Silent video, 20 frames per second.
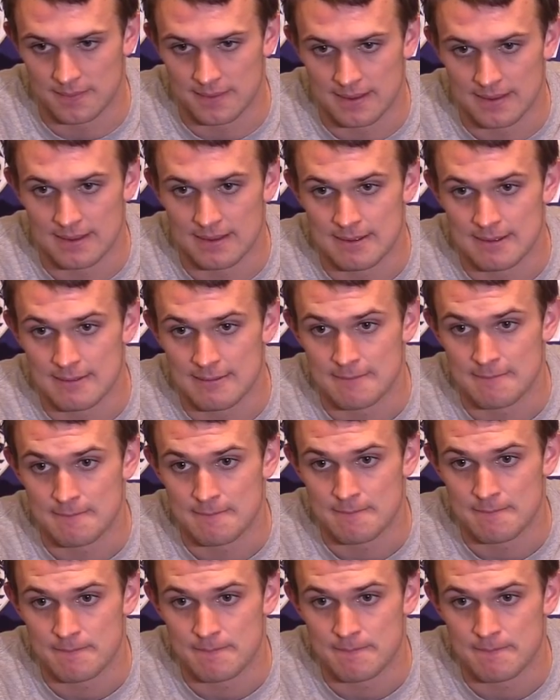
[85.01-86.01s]
Next time
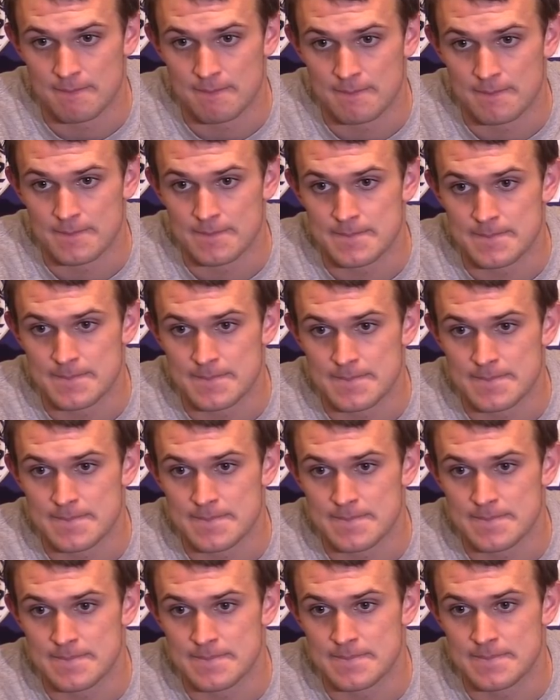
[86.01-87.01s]
around, was that the call in the
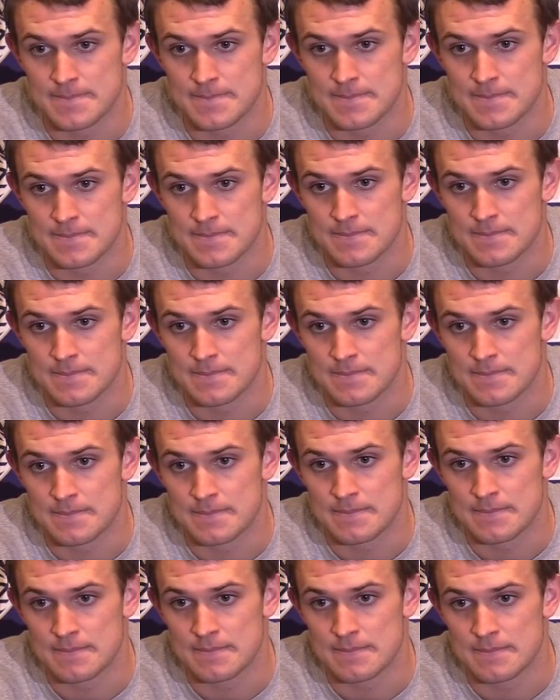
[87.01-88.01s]
huddle, ad lib,
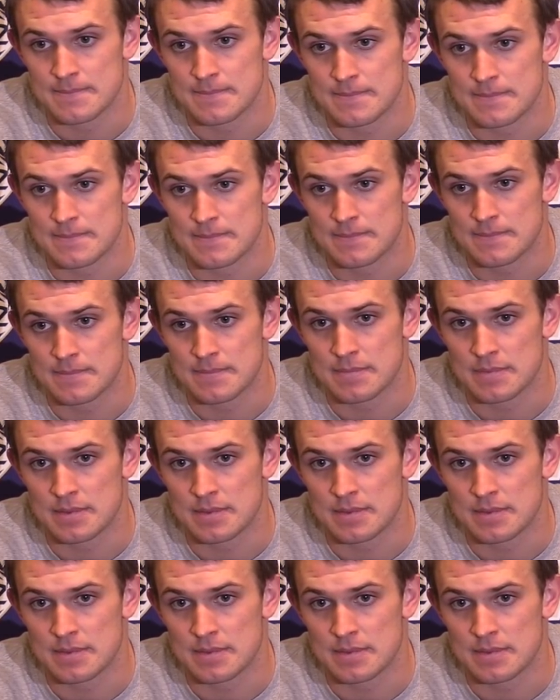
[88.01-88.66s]
and what'd you see?